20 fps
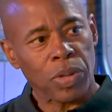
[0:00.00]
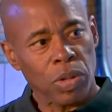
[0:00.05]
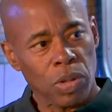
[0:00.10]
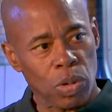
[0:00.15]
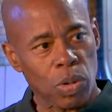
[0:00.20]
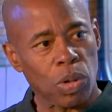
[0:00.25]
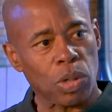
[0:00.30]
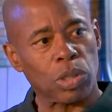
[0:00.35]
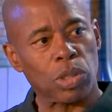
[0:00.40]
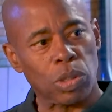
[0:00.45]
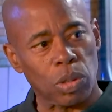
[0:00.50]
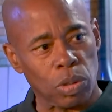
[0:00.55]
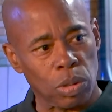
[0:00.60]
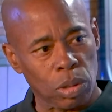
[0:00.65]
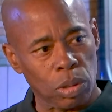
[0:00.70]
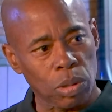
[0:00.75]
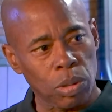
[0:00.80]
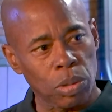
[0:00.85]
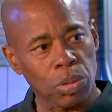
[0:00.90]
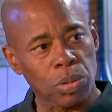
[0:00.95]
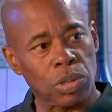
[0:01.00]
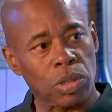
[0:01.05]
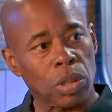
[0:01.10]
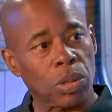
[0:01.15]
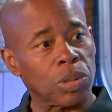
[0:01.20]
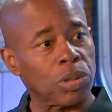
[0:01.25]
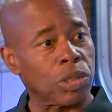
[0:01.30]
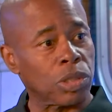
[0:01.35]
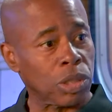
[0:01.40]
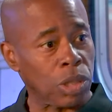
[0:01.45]
you also lose
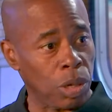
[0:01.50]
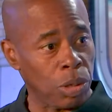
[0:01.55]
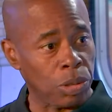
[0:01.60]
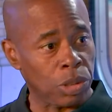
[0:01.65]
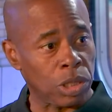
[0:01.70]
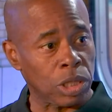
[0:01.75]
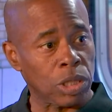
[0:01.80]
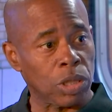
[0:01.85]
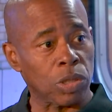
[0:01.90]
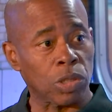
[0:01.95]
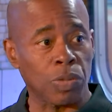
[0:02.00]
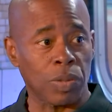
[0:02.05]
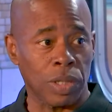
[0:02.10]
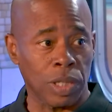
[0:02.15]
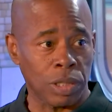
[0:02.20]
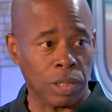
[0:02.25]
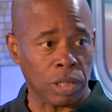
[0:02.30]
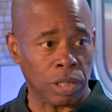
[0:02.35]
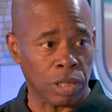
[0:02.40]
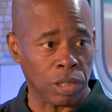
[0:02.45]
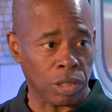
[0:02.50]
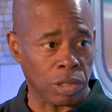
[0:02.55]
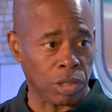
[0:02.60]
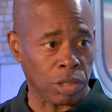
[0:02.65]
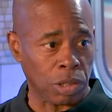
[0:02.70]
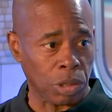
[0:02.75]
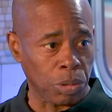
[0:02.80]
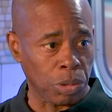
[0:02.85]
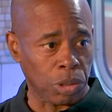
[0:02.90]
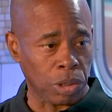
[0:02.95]
those church and those religious
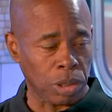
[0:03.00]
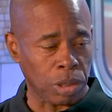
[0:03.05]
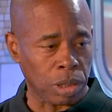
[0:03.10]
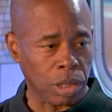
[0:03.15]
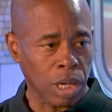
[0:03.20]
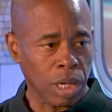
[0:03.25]
institutions.